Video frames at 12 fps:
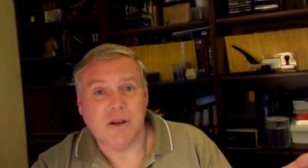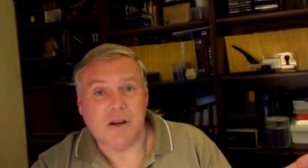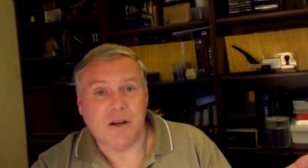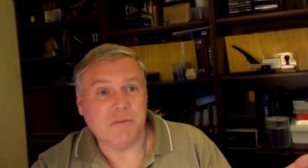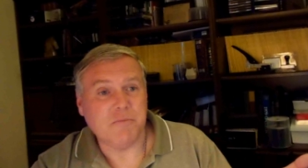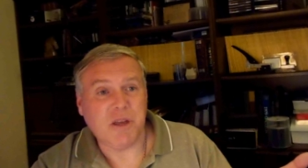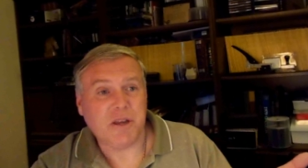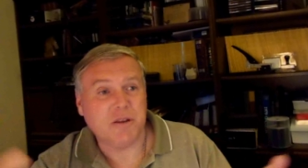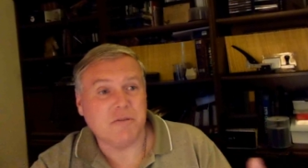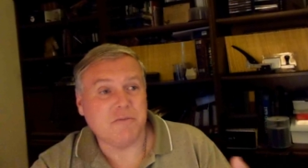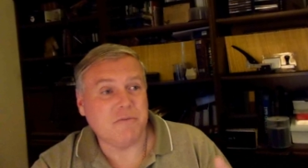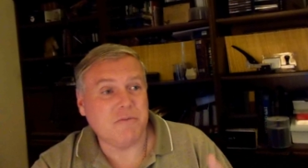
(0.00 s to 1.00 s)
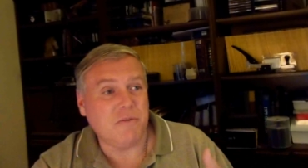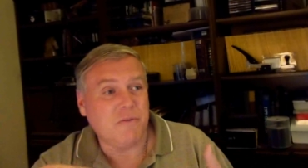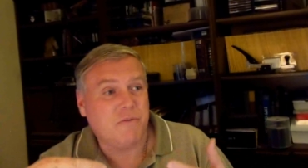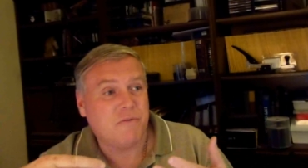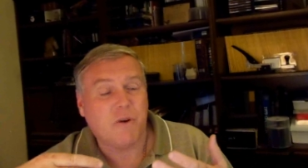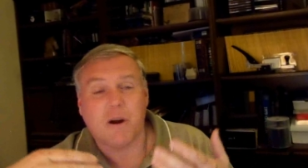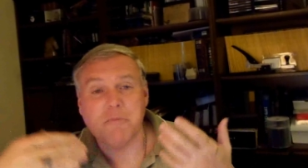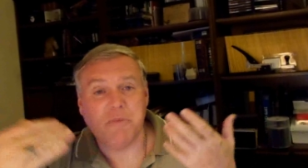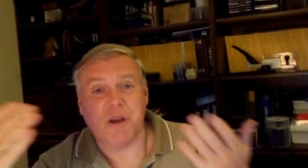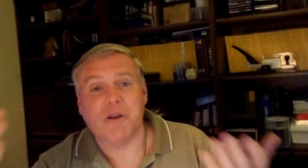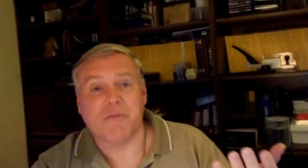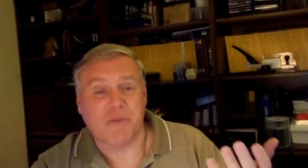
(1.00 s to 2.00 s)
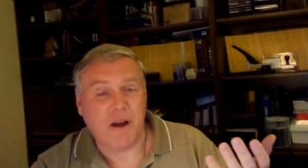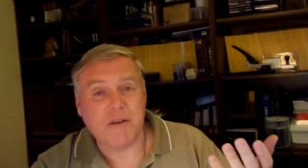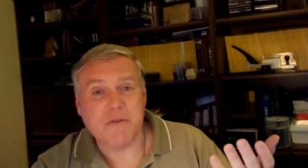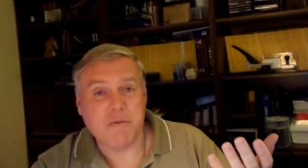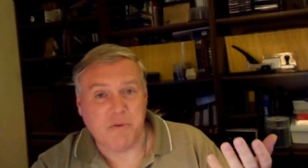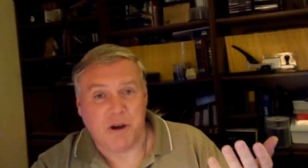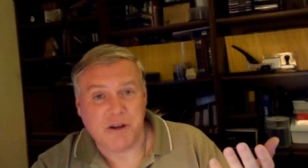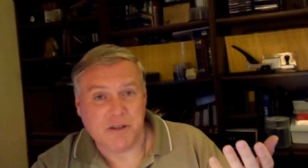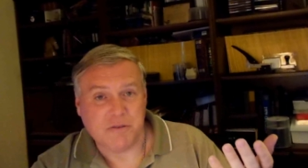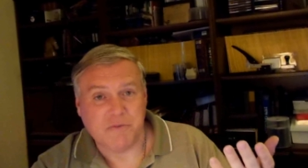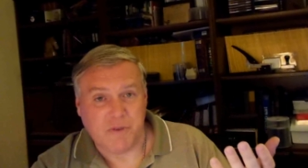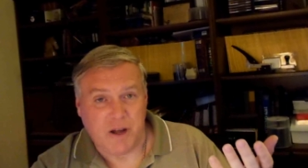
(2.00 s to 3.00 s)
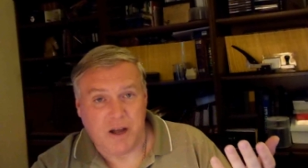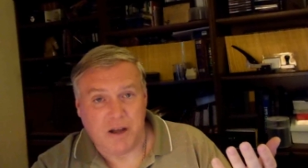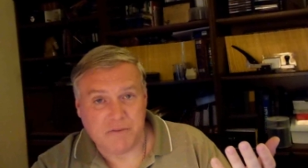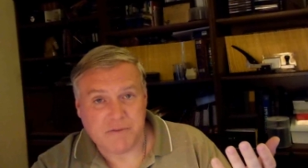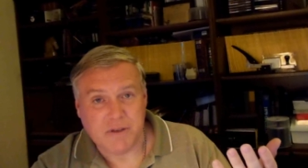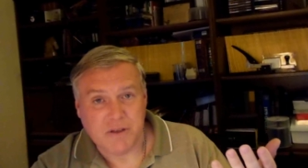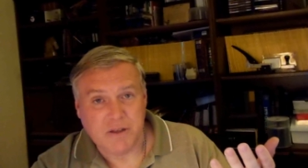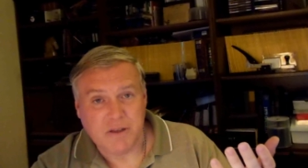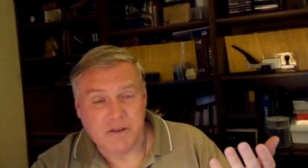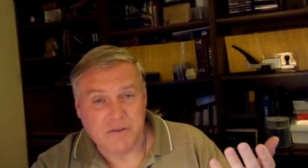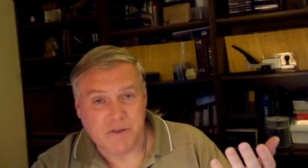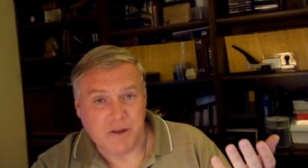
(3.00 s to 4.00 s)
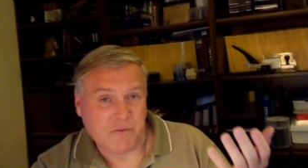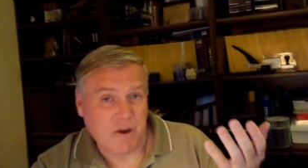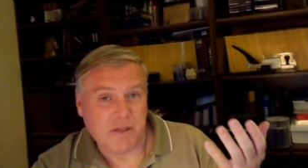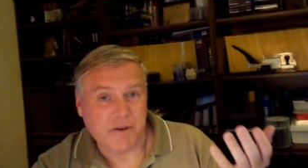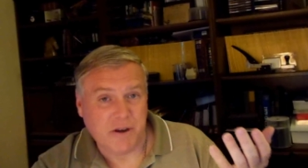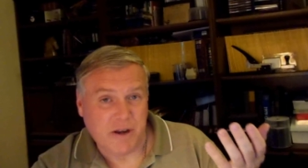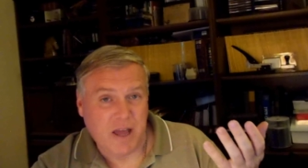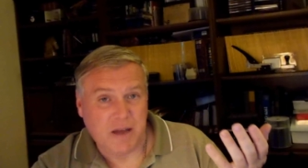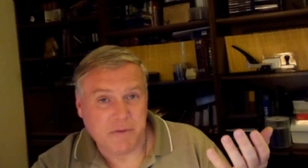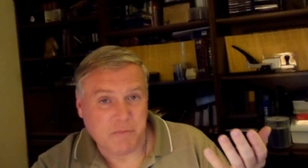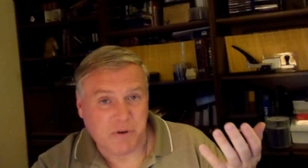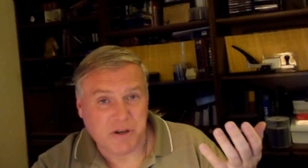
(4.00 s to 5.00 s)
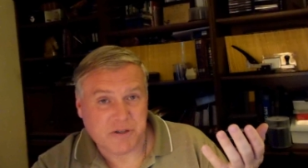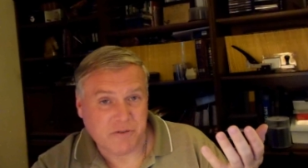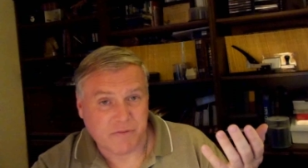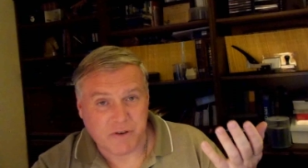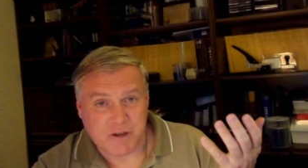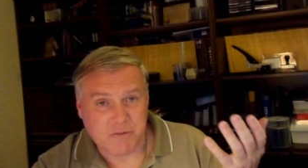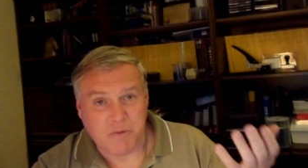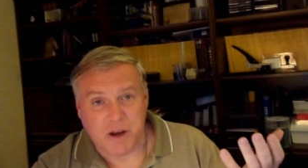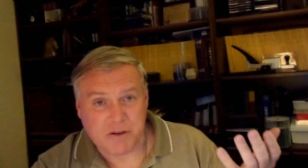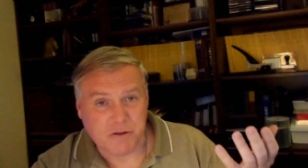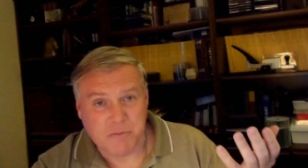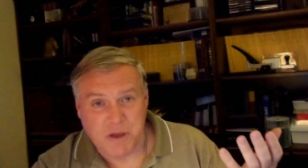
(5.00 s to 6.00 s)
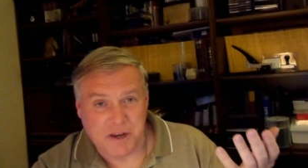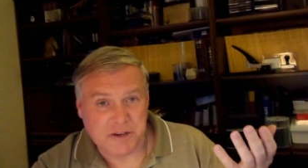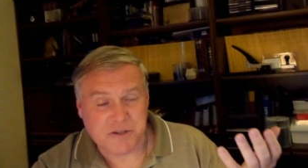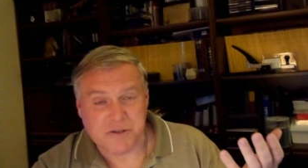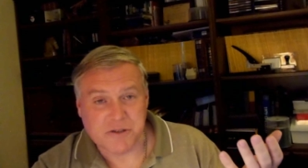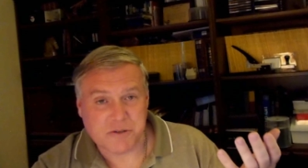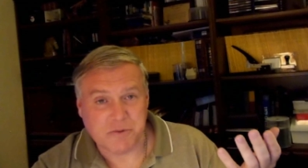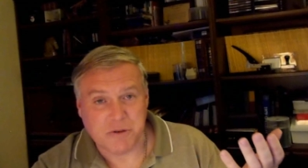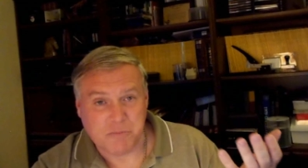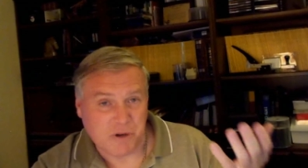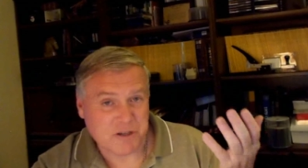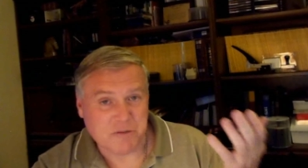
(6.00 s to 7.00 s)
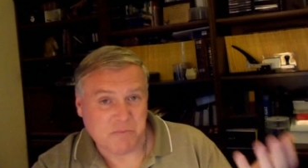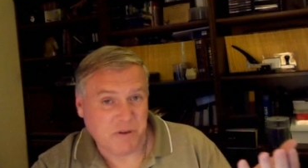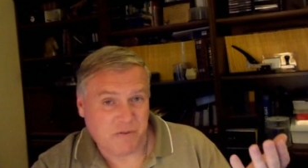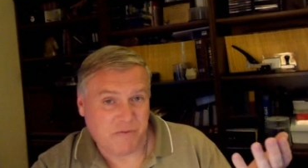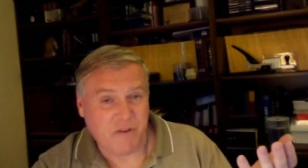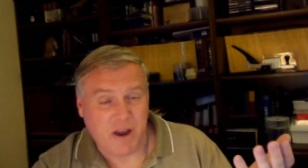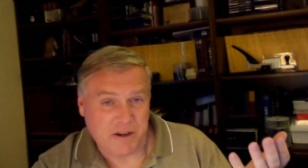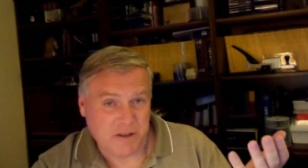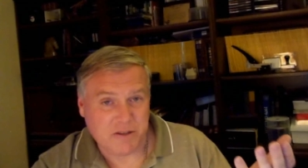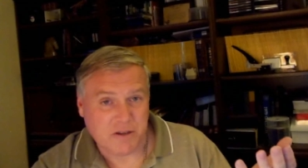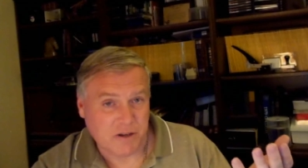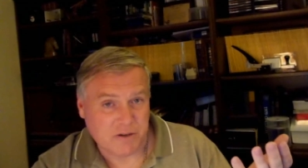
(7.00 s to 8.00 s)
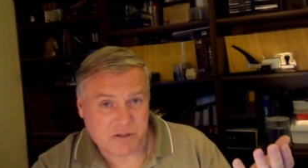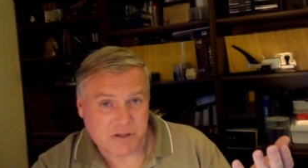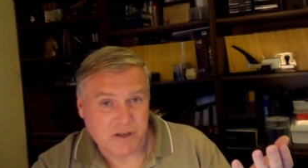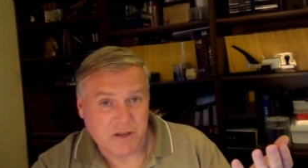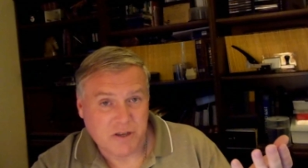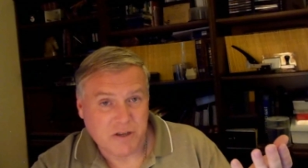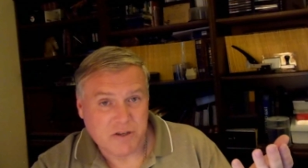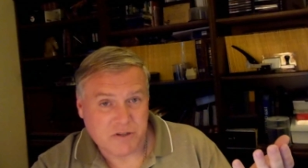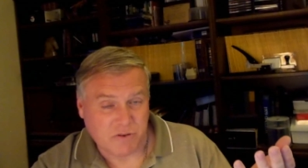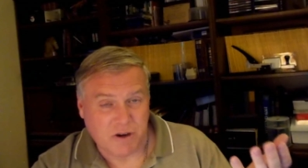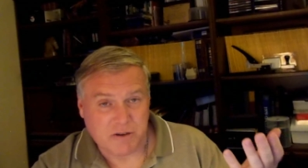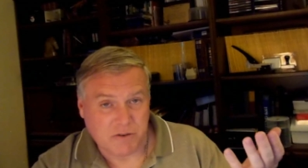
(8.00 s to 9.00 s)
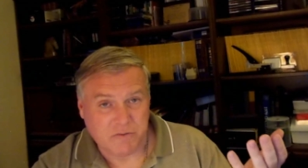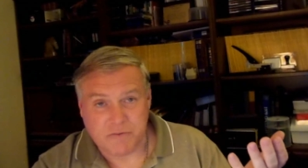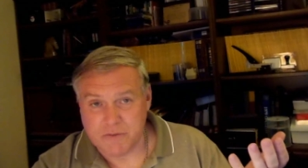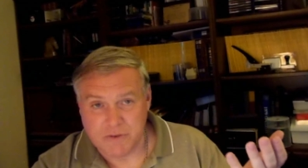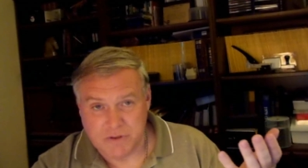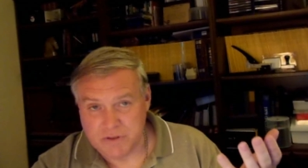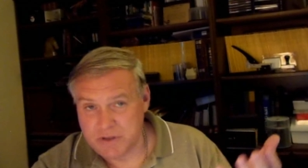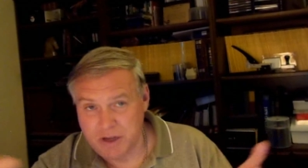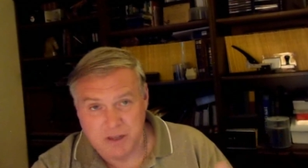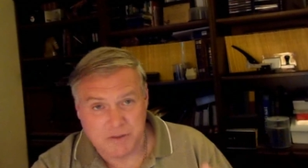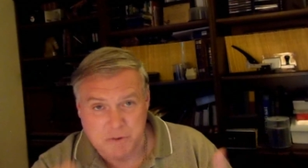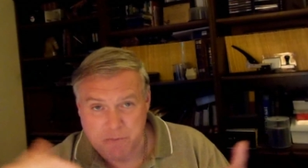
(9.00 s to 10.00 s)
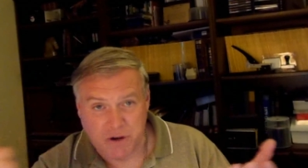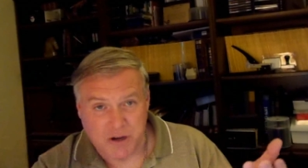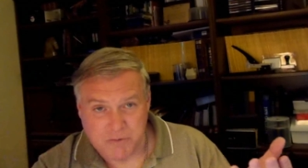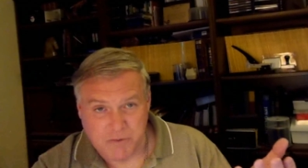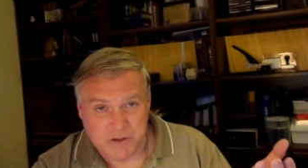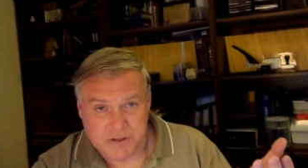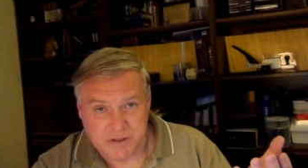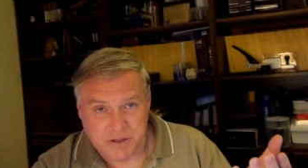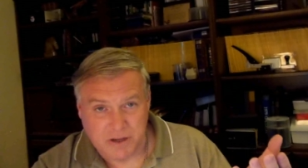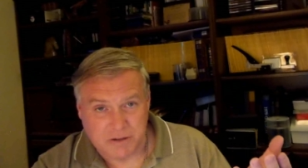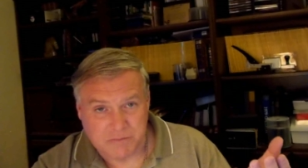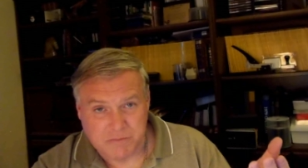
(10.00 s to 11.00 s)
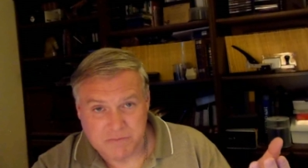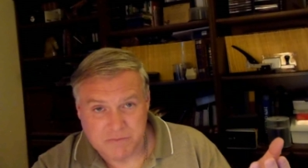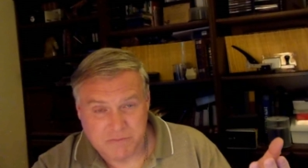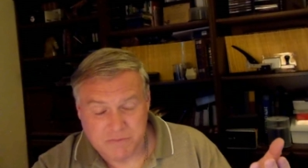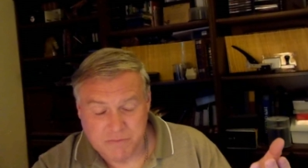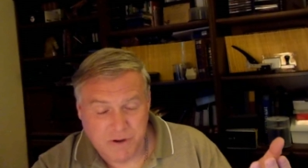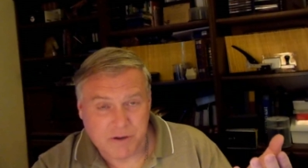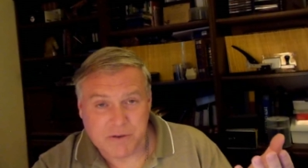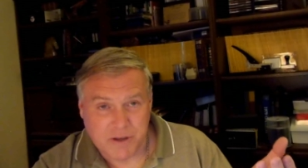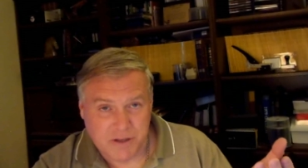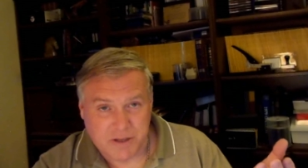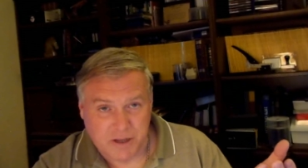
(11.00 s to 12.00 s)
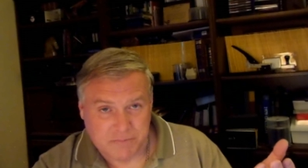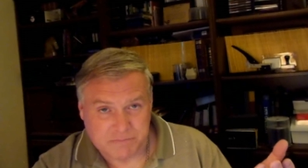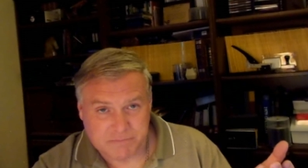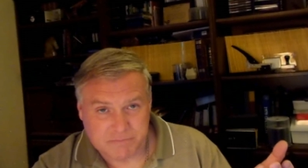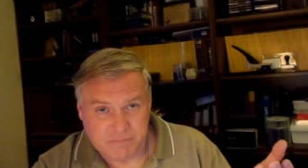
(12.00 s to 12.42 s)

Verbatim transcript: uh, make it far better for everybody involved than rather than have a bunch of freaking micromanagers with a bunch of big fat egos trying to tell everybody what to do. We don't need them.